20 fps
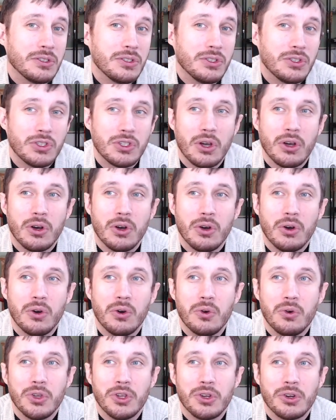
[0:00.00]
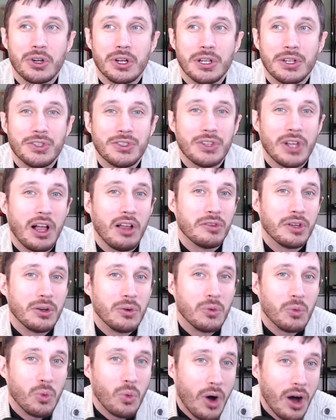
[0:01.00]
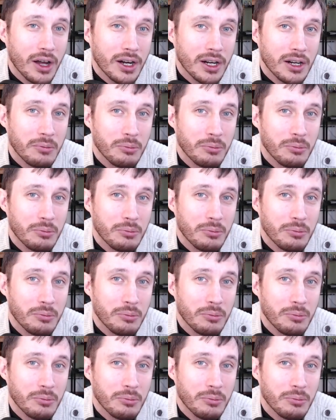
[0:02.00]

So you're going to dissolve it in water,